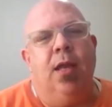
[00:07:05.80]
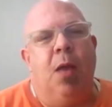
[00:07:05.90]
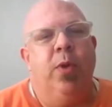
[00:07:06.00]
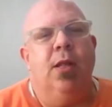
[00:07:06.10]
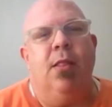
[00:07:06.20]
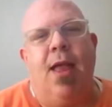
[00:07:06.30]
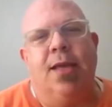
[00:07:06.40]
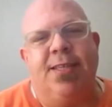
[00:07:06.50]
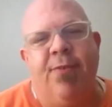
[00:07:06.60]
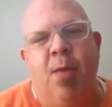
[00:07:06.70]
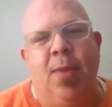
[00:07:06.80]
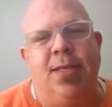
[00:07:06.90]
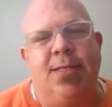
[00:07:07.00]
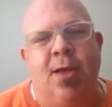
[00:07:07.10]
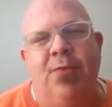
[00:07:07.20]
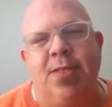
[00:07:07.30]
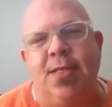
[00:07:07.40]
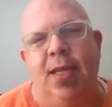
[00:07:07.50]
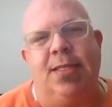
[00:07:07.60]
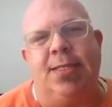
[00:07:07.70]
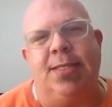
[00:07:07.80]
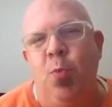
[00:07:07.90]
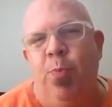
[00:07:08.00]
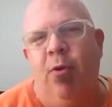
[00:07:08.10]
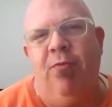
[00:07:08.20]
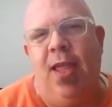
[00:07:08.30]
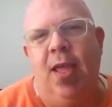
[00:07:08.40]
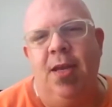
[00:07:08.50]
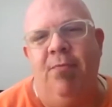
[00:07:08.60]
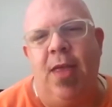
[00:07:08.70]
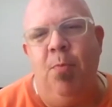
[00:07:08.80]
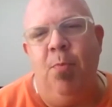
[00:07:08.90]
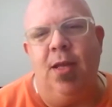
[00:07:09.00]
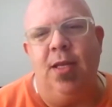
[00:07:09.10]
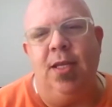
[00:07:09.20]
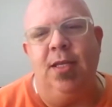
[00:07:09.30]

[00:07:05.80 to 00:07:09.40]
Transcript: wouldn't classify myself as like a super fan of anybody.